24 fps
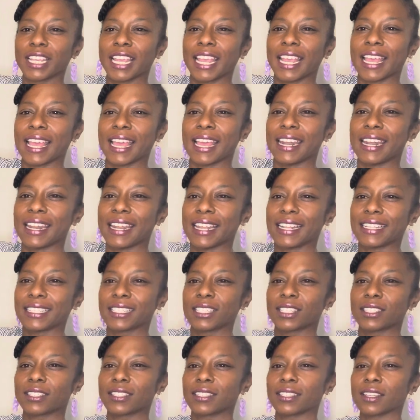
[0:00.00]
and
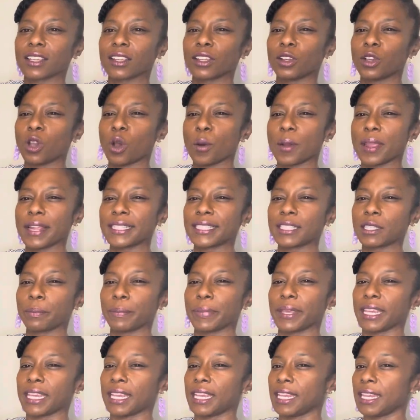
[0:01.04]
it's going to
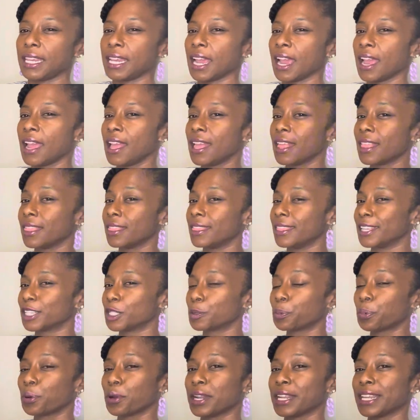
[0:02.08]
be this
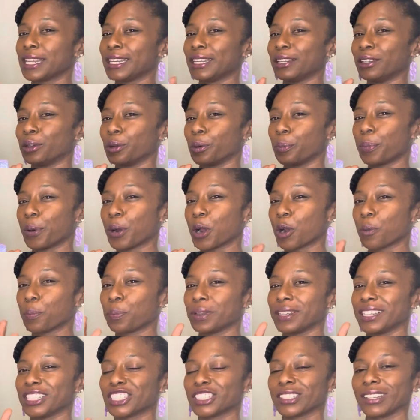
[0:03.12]
pretty little
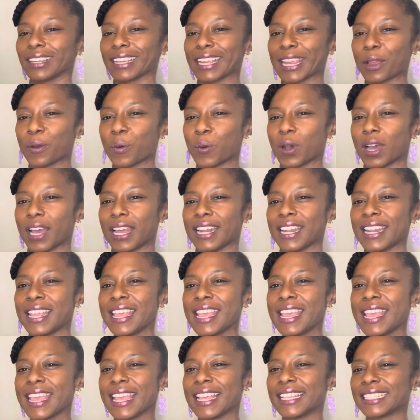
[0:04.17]
purplish looking one
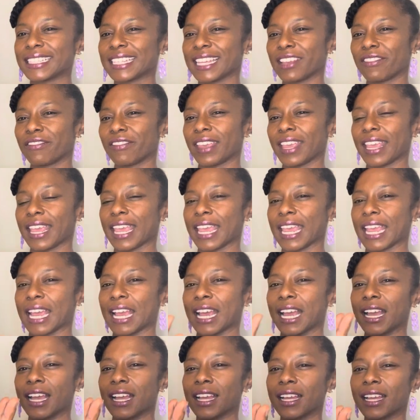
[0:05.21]
is
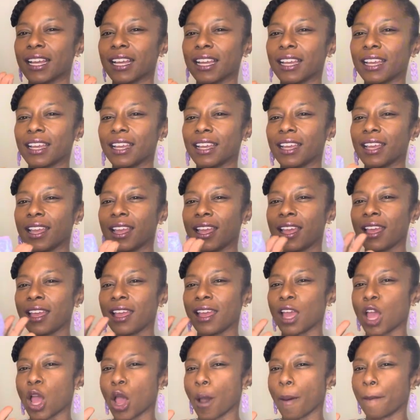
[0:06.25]
giving
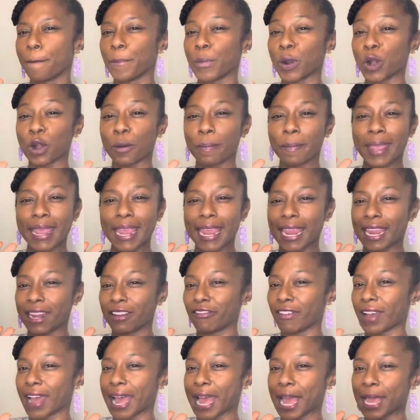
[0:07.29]
mermaid
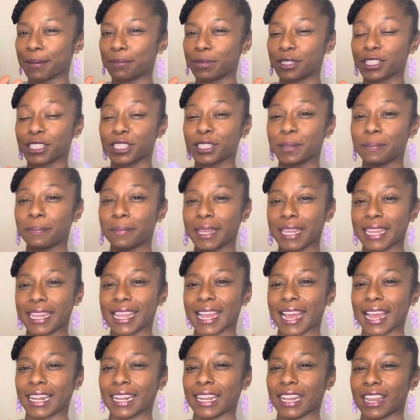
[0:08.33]
vibes to me.
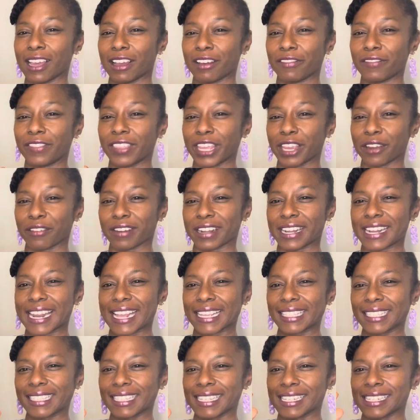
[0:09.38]
I love the
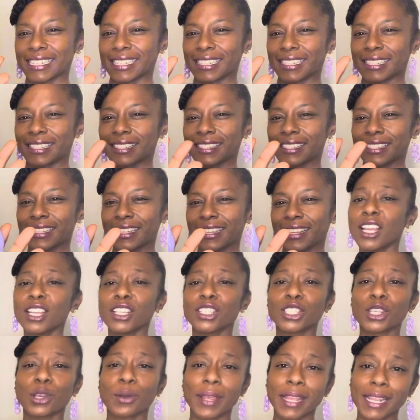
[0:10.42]
iridescence.
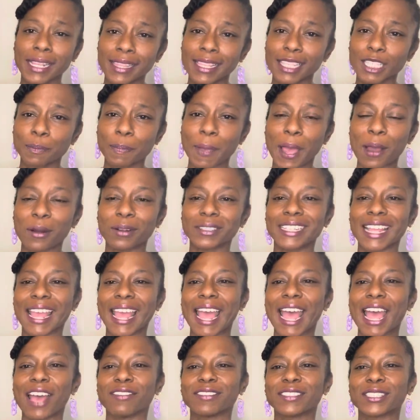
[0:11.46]
So in this pouch, I
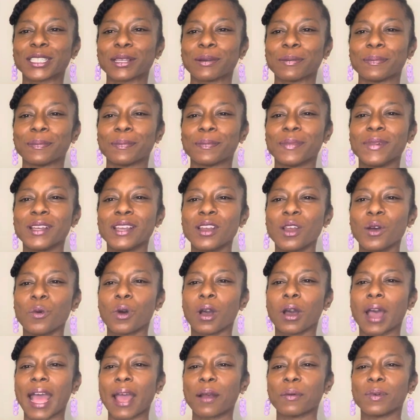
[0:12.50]
have some
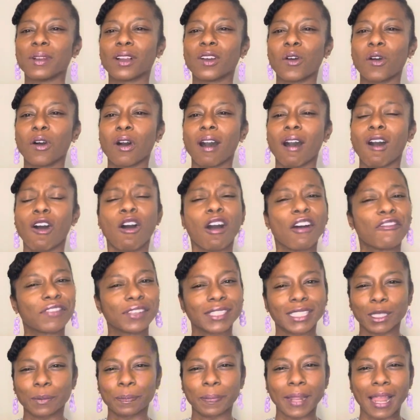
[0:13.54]
what I would call
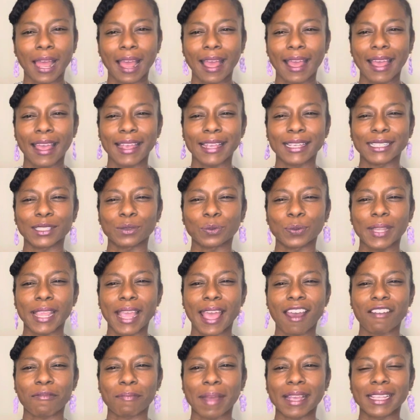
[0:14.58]
office supplies. We
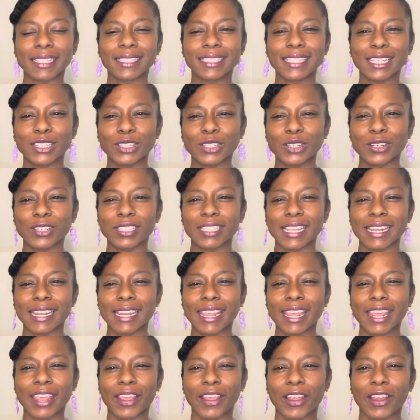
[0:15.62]
have my scissors in
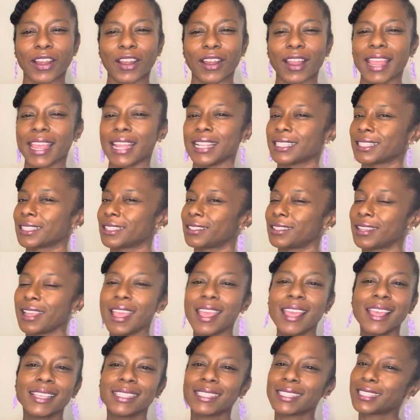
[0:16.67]
here. It's
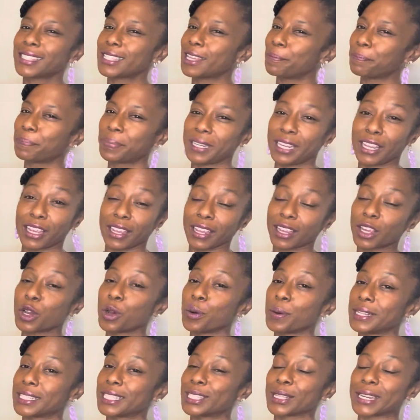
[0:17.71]
simply a
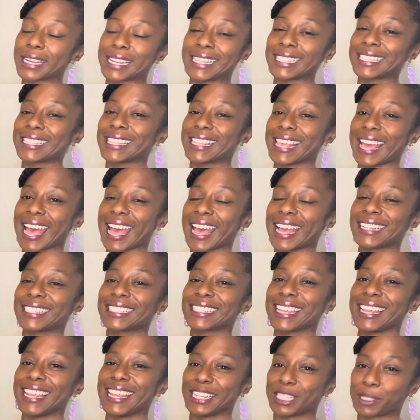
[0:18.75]
coincidence that
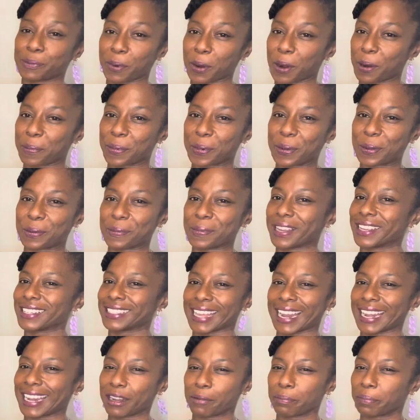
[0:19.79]
it's purple because
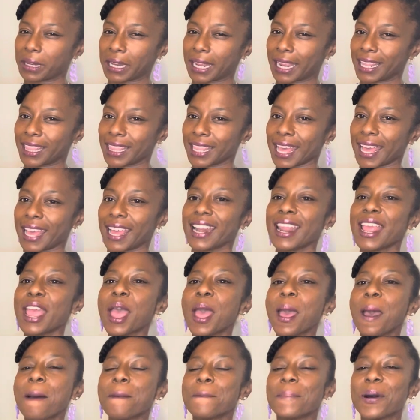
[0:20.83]
I didn't plan that.
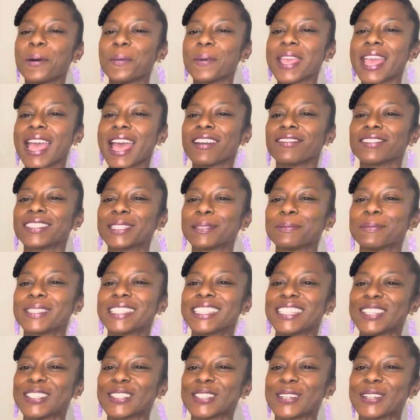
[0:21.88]
But we have some
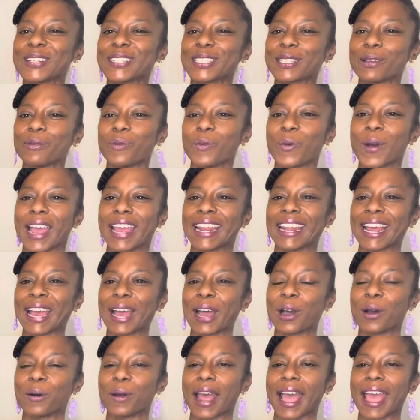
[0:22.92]
scissors, some
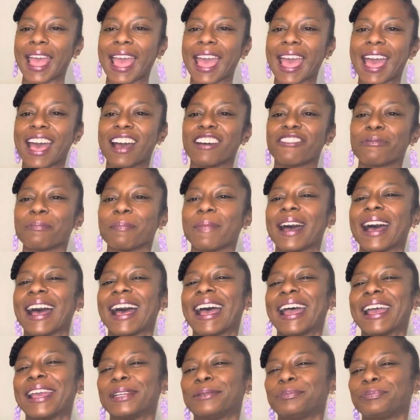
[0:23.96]
whiteout. I have
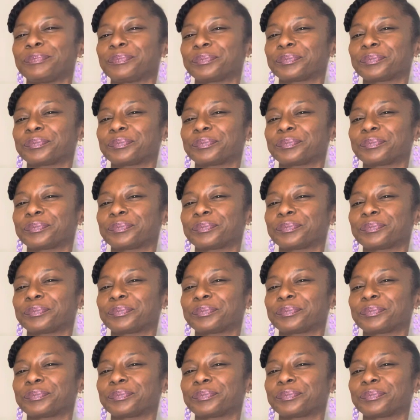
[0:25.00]
my